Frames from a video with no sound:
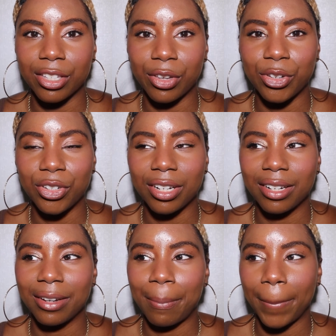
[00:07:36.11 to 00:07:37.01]
so you
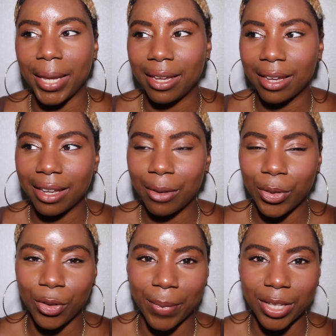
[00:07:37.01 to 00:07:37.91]
shouldn't meet
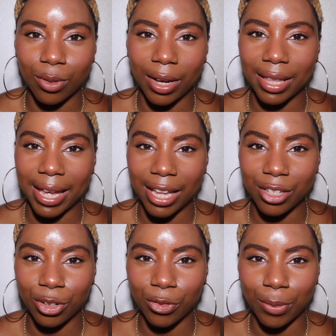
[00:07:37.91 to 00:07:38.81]
with your mentor at the
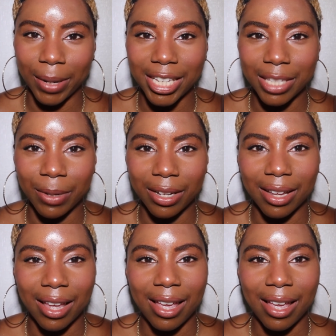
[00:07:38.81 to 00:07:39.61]
end of your placement